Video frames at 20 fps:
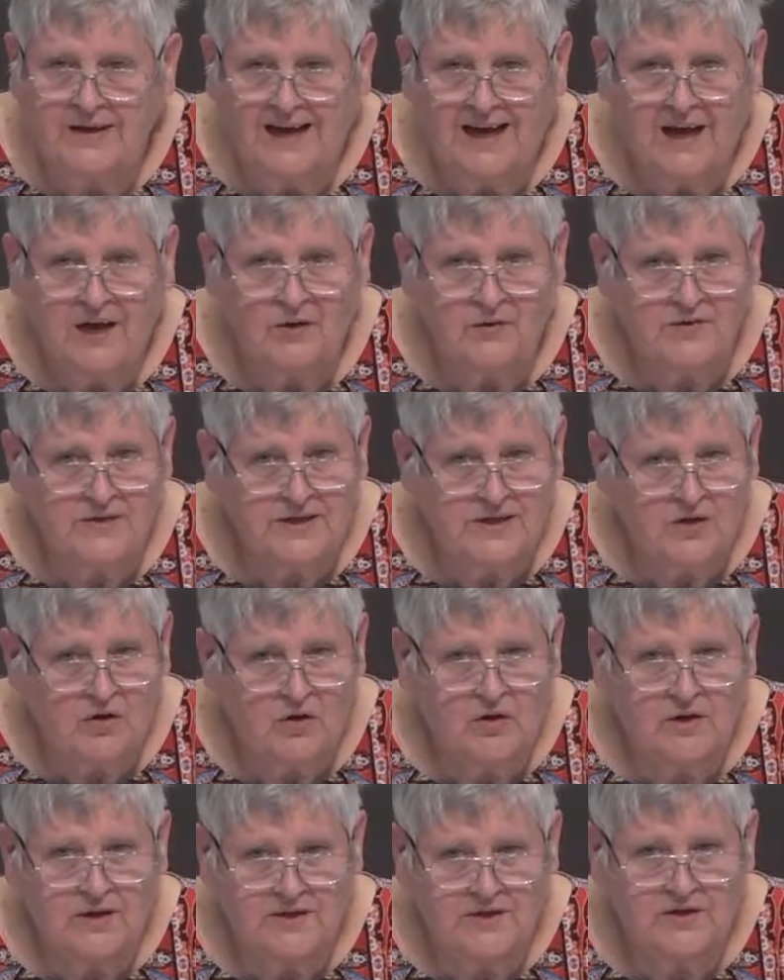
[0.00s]
housing
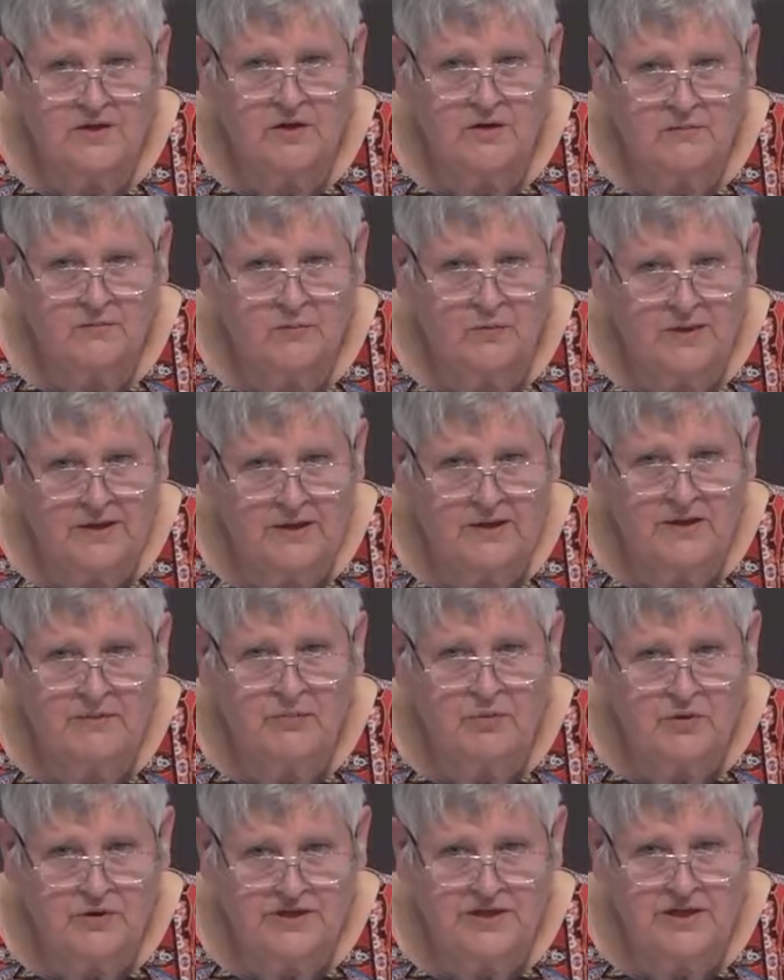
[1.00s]
costs are really
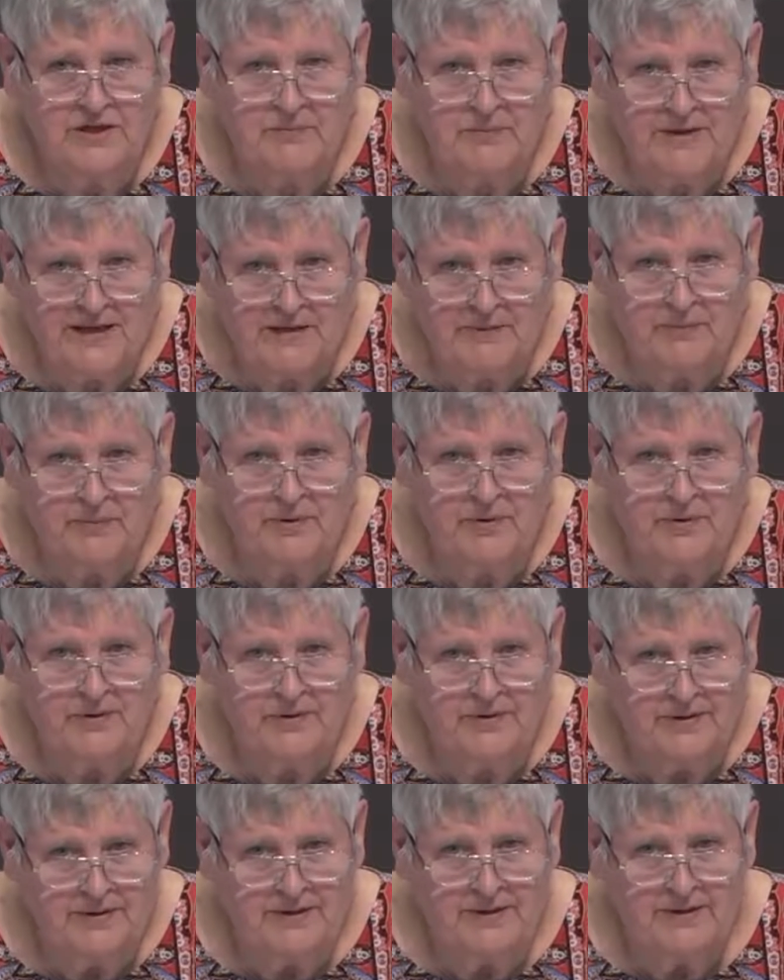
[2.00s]
pushing
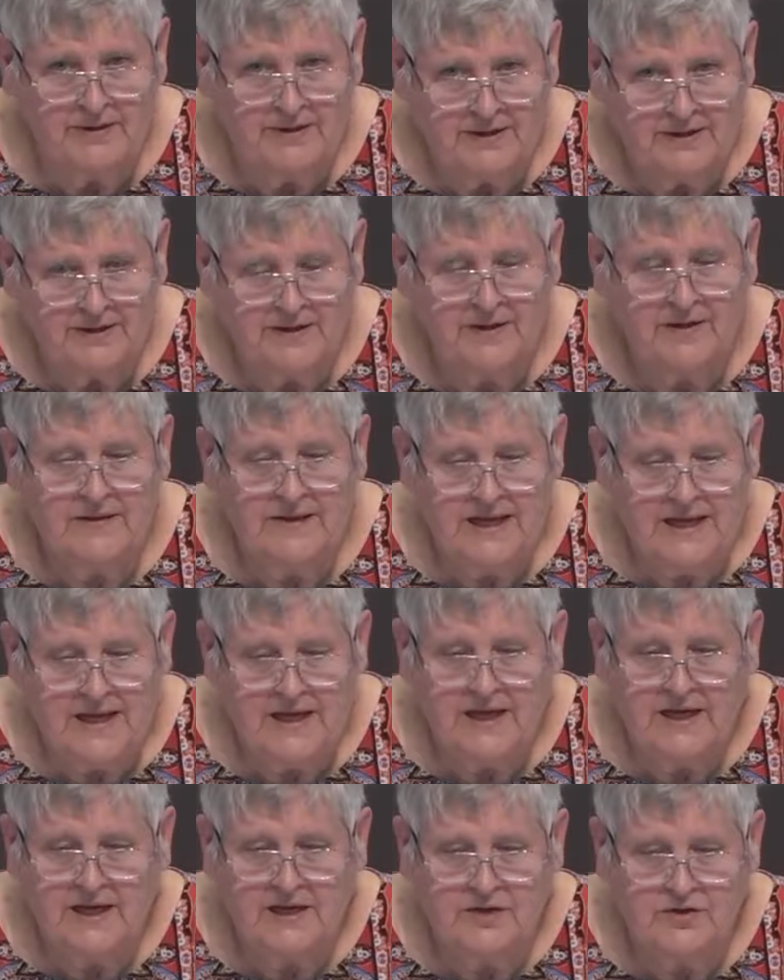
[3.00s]
people to the
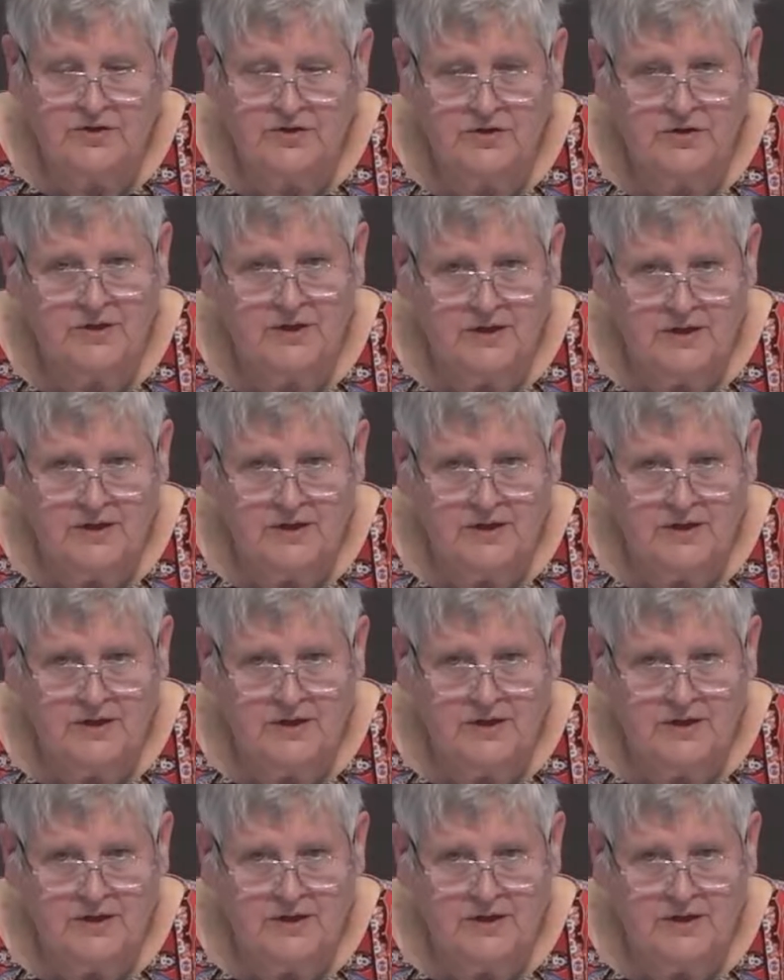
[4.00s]
edge,